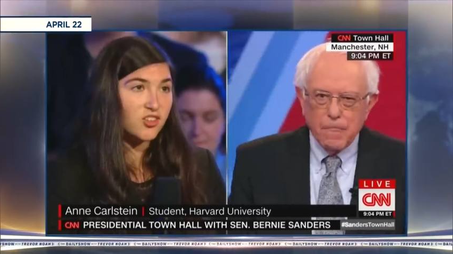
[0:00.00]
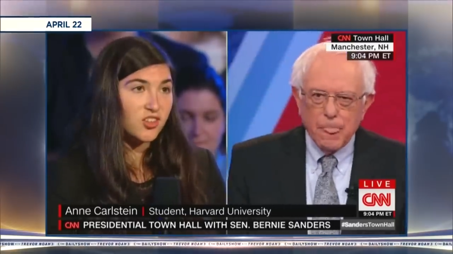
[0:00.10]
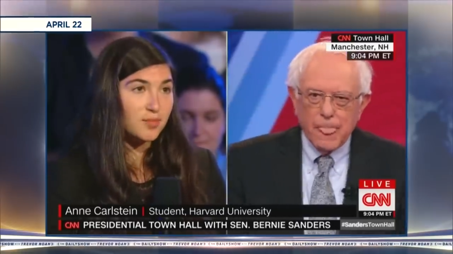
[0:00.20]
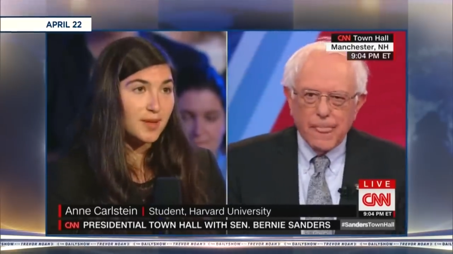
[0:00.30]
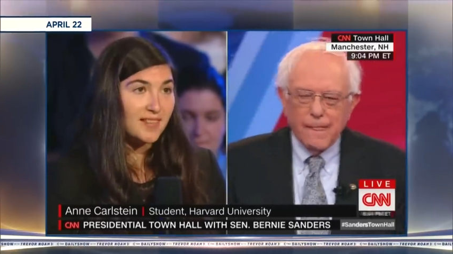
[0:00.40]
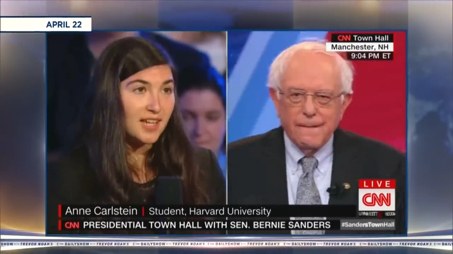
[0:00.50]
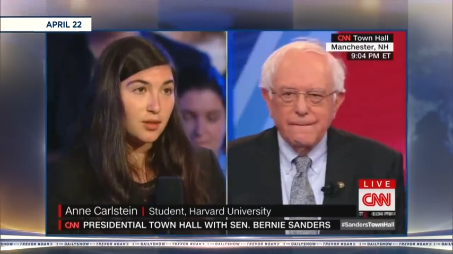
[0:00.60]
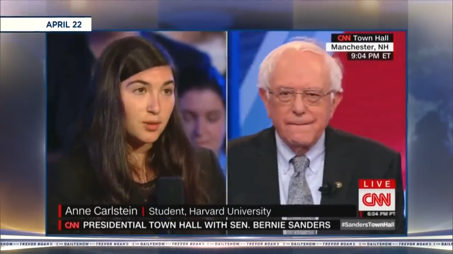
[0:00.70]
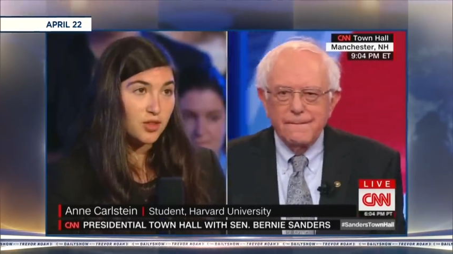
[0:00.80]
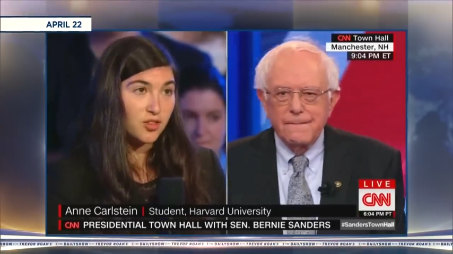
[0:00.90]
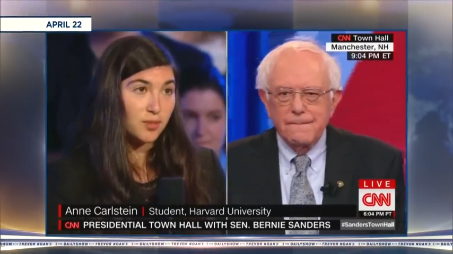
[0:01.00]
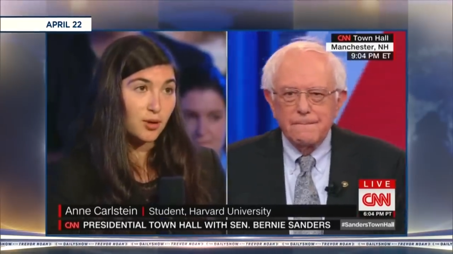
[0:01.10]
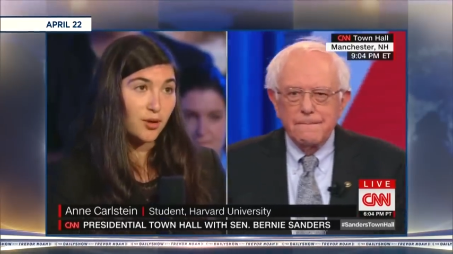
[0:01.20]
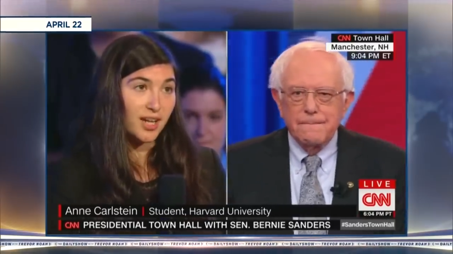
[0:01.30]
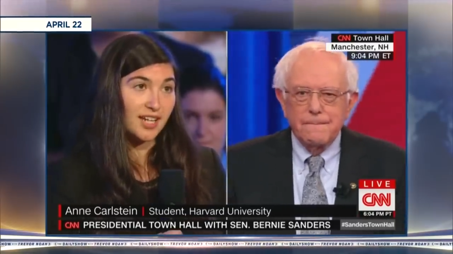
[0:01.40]
Speaker 1: Does this mean that you would
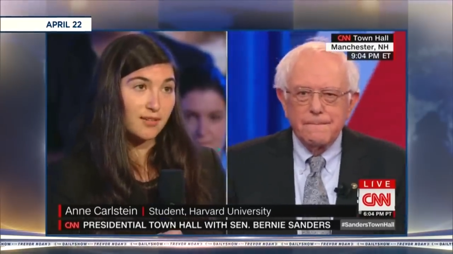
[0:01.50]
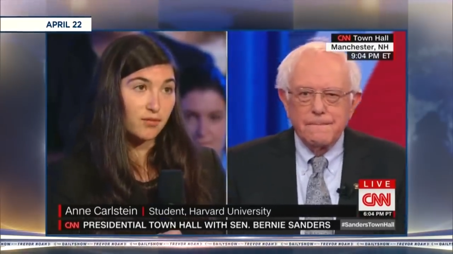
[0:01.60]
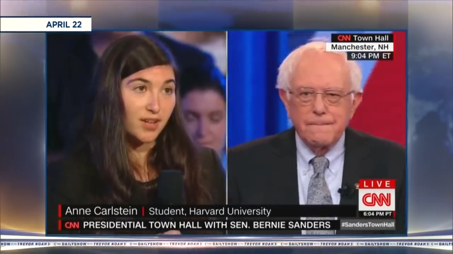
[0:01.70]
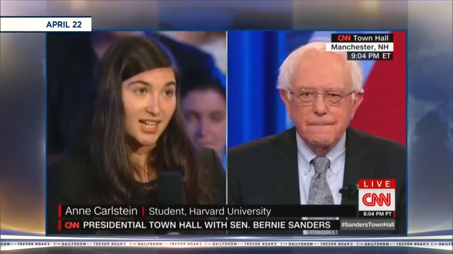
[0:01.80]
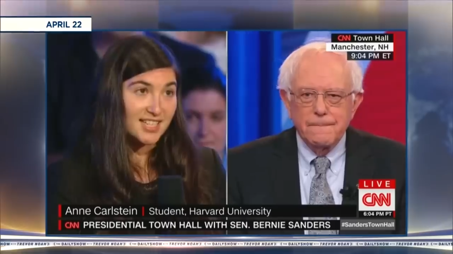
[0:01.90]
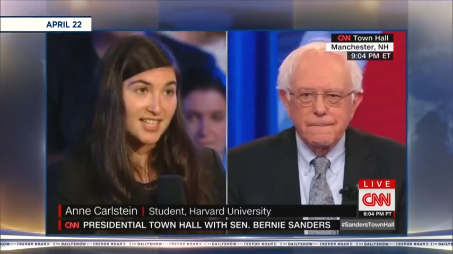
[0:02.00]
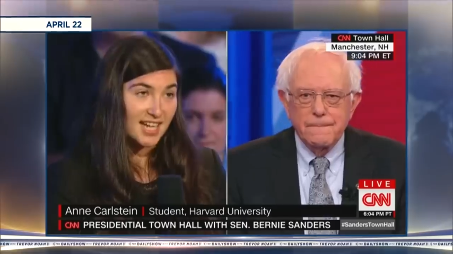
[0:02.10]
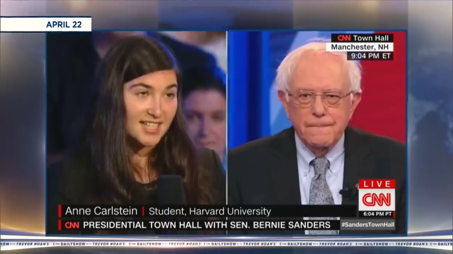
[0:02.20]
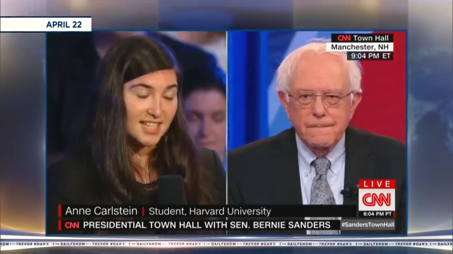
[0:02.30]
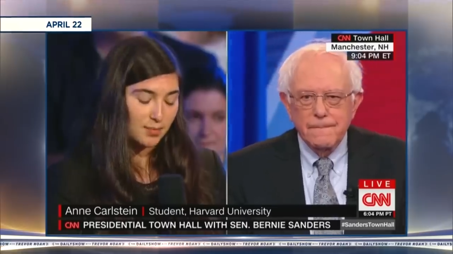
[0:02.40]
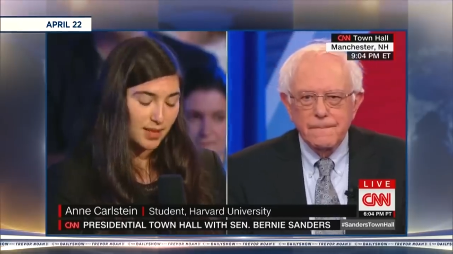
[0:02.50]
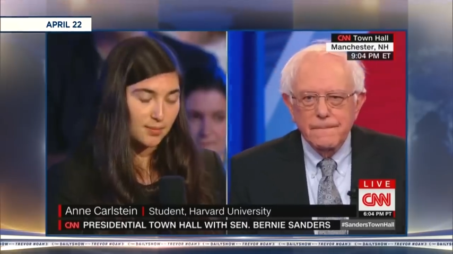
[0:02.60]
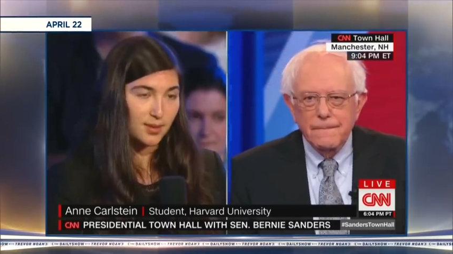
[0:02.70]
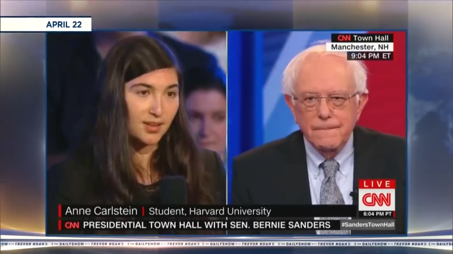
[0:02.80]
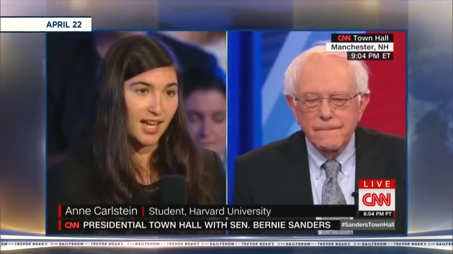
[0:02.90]
support
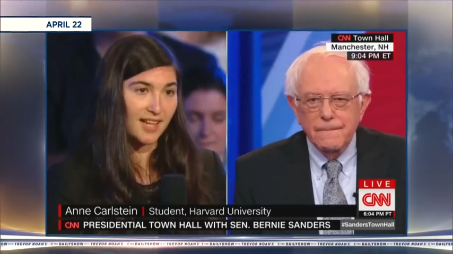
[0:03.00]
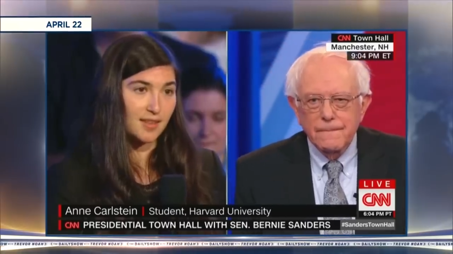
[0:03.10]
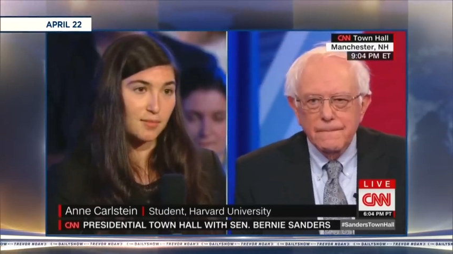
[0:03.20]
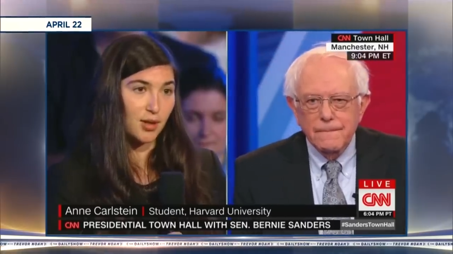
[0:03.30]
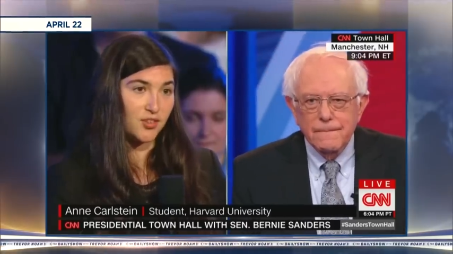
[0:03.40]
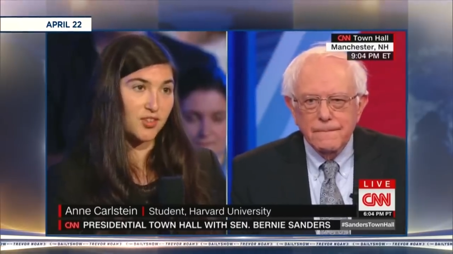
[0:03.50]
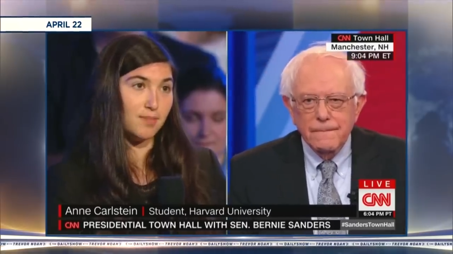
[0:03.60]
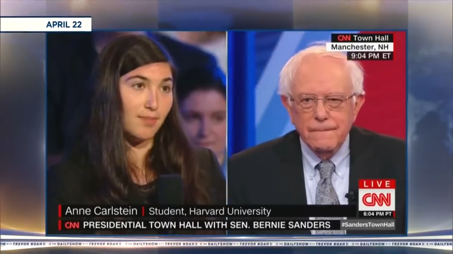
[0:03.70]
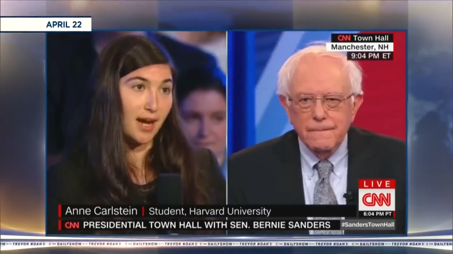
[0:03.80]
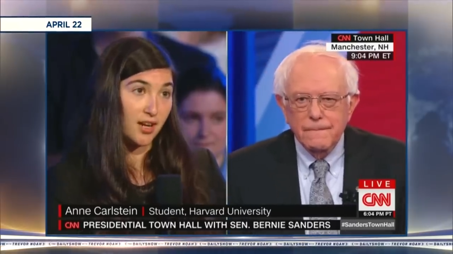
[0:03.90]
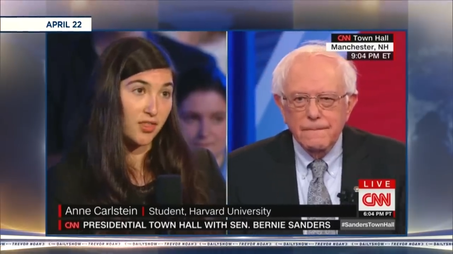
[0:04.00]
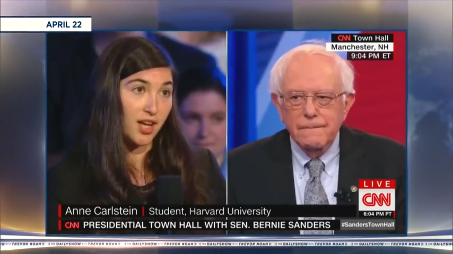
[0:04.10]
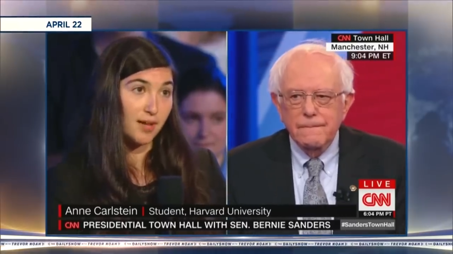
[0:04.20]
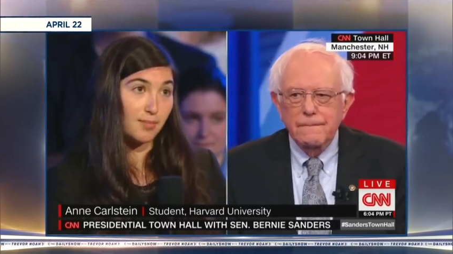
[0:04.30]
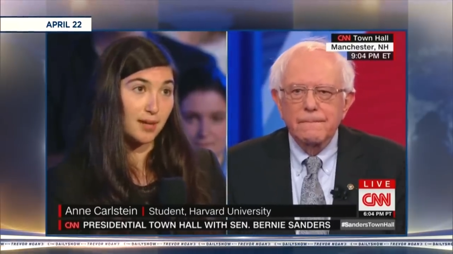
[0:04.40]
enfranchising people like the Boston
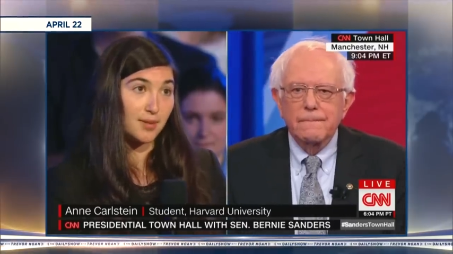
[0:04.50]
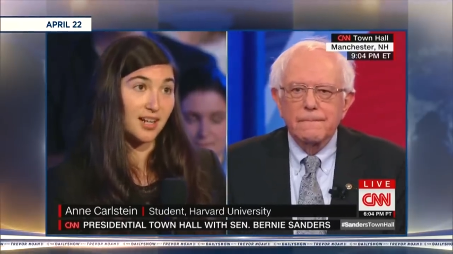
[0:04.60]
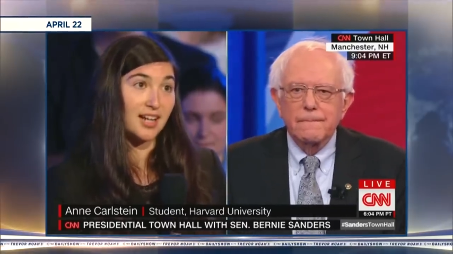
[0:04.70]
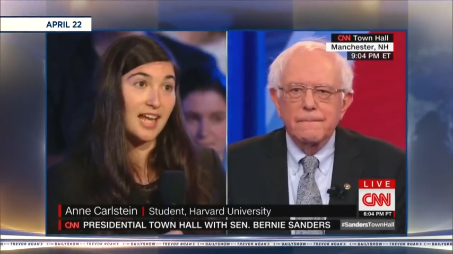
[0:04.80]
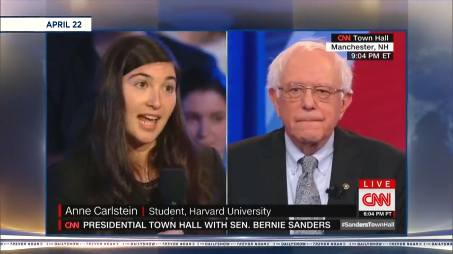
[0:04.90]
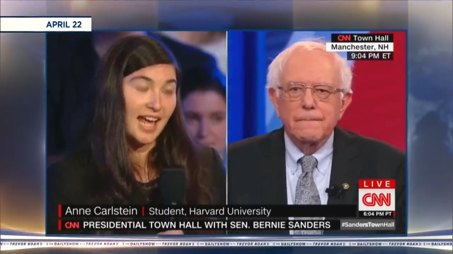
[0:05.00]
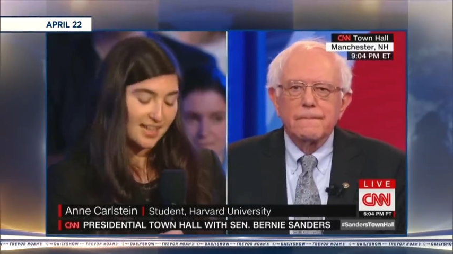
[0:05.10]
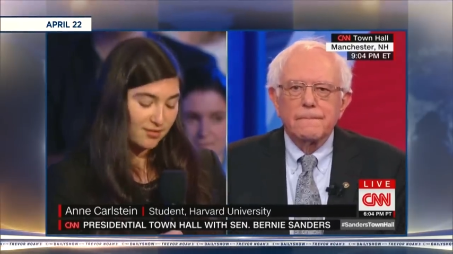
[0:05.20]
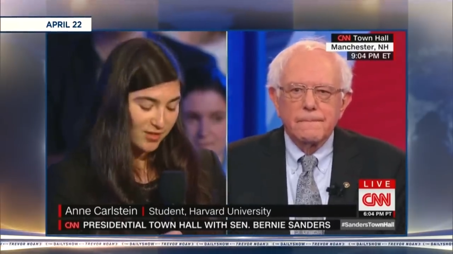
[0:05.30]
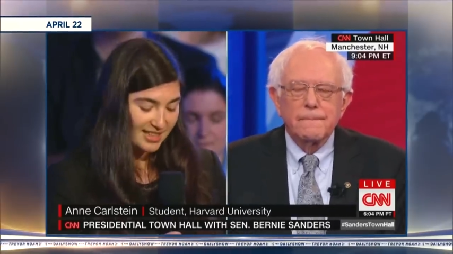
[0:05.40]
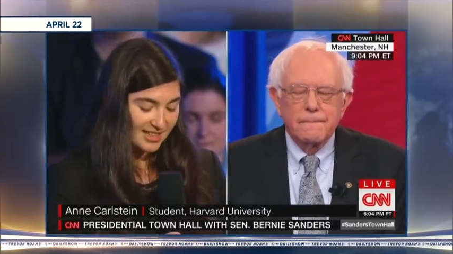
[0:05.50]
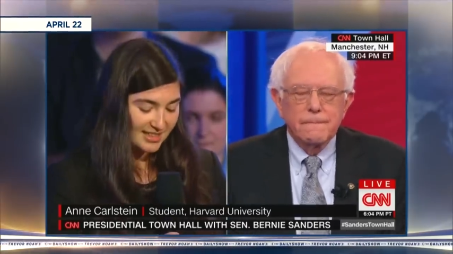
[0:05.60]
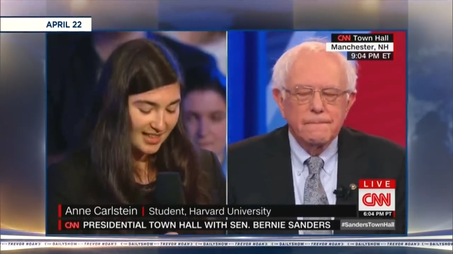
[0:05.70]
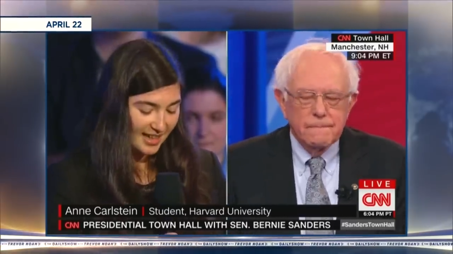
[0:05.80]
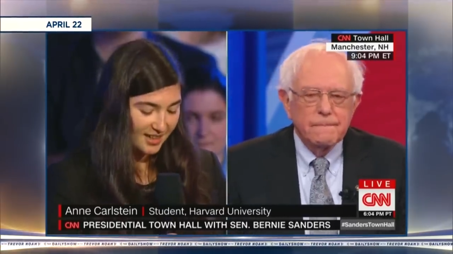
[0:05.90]
Marathon bomber, a
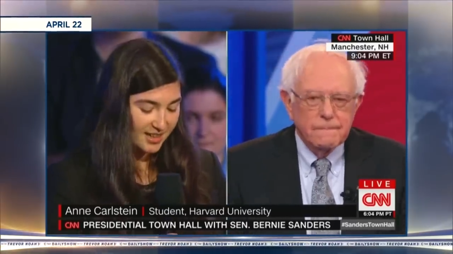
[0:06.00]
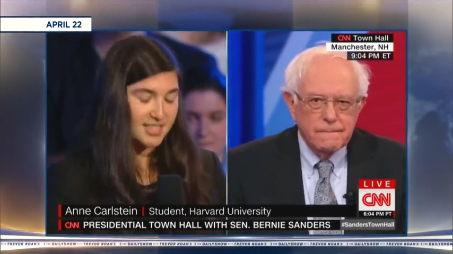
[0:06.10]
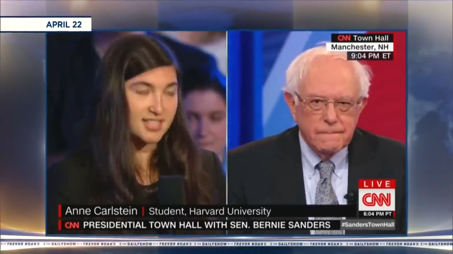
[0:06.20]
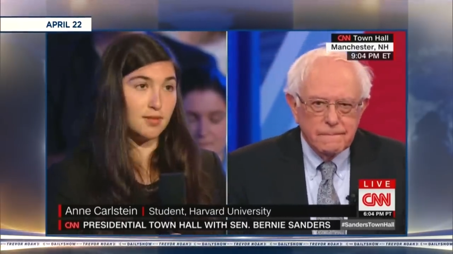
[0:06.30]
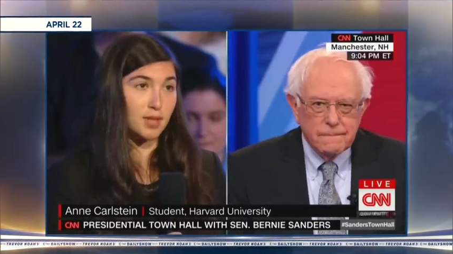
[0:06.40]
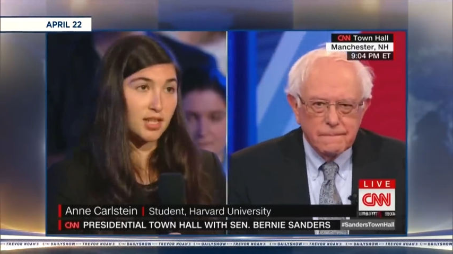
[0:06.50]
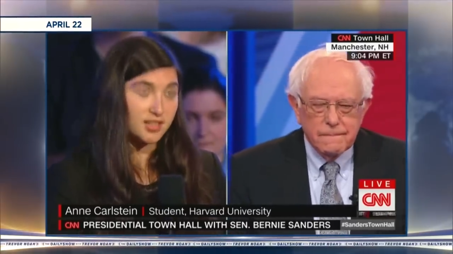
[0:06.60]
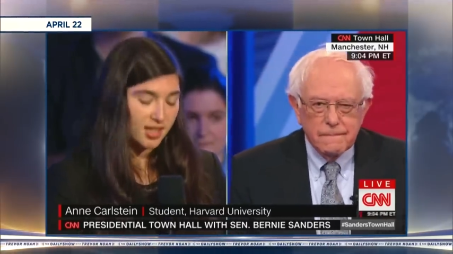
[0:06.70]
convicted terrorist and